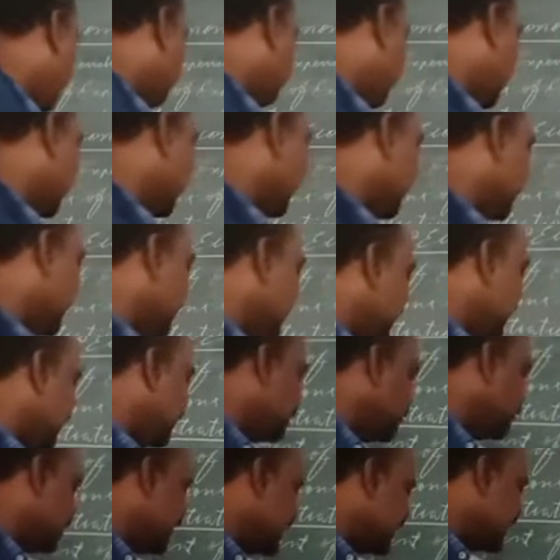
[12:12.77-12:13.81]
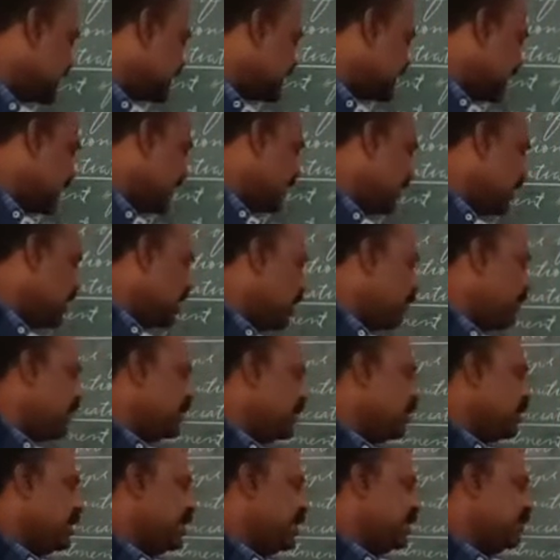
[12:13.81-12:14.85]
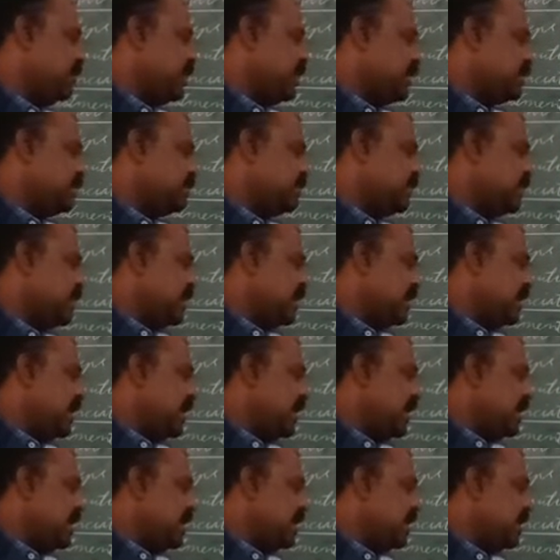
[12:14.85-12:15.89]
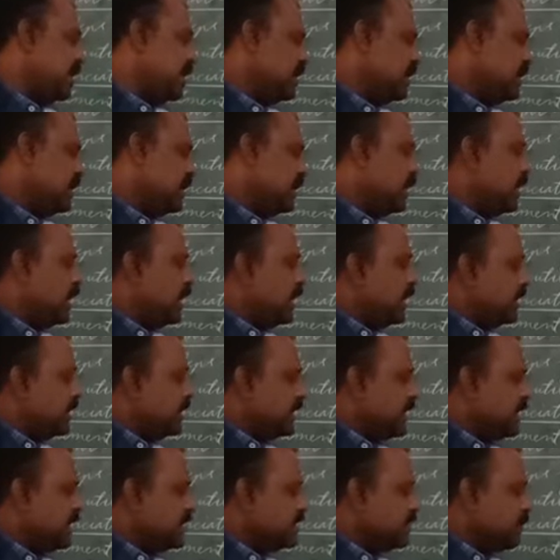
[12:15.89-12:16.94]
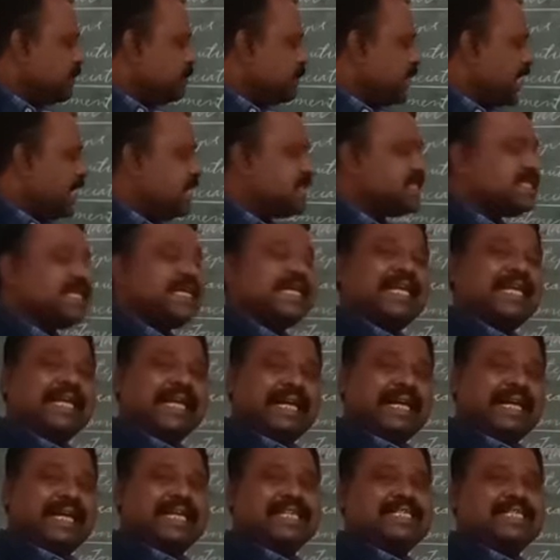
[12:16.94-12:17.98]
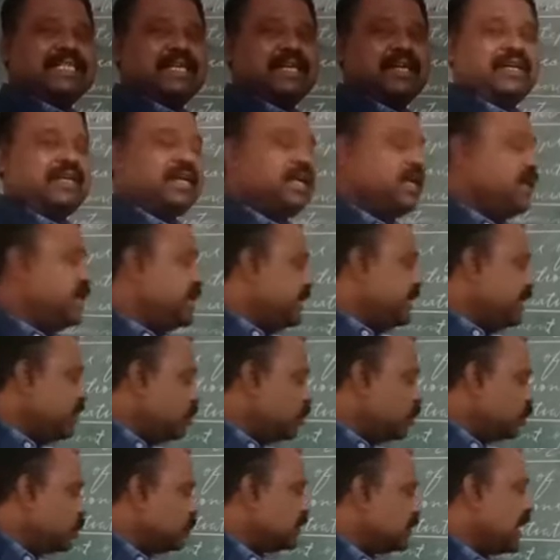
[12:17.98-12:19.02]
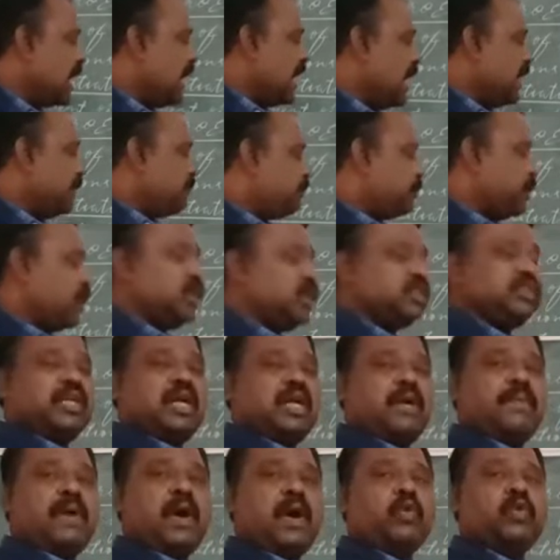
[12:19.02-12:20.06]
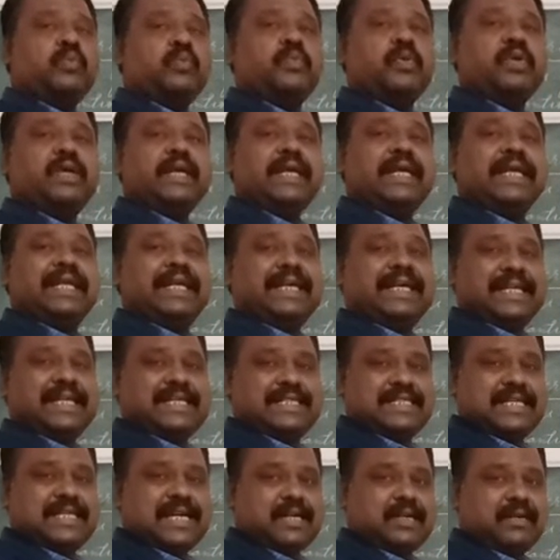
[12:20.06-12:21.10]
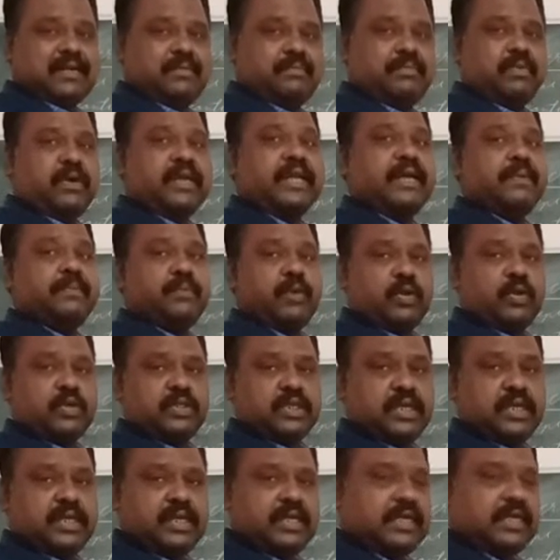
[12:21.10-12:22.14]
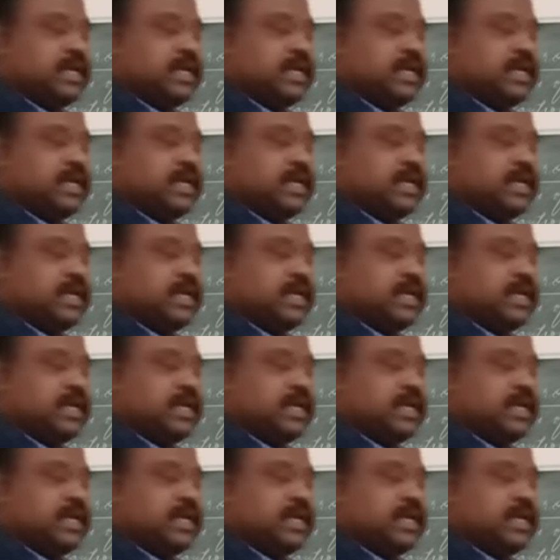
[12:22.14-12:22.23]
But here the national income at current price, here there is a price increase due to the production of output increase for a producer.